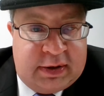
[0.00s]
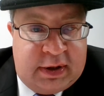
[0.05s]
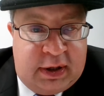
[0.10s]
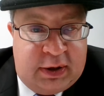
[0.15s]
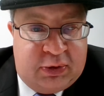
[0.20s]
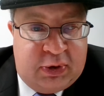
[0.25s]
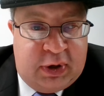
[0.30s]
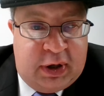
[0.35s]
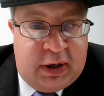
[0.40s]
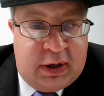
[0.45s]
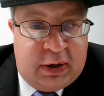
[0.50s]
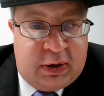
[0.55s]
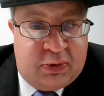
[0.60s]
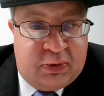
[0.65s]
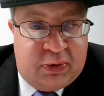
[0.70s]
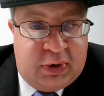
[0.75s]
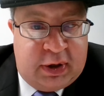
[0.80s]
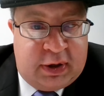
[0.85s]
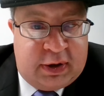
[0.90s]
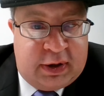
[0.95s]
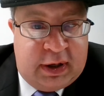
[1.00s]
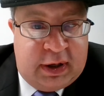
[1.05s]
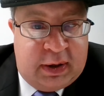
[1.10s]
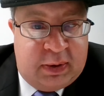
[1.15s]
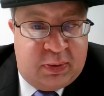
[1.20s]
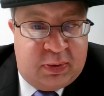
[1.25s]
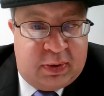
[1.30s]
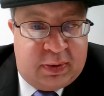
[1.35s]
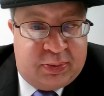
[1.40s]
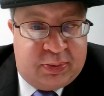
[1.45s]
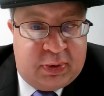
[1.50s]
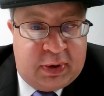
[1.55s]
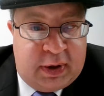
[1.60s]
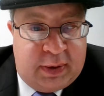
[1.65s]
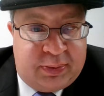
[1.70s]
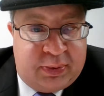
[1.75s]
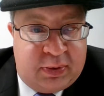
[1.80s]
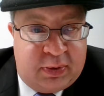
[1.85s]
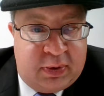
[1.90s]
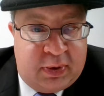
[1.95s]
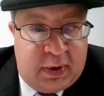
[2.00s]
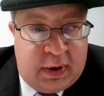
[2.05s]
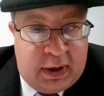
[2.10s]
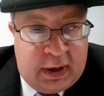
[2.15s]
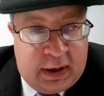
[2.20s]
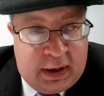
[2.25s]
I try to correct that with proper